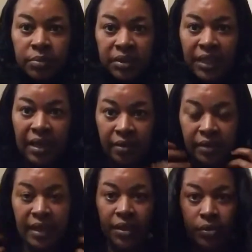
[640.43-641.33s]
style
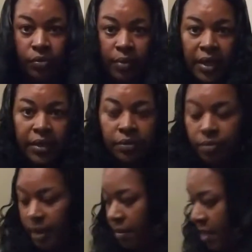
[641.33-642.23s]
that I do when I do
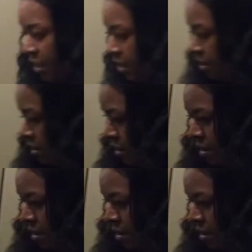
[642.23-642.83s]
wear my hair.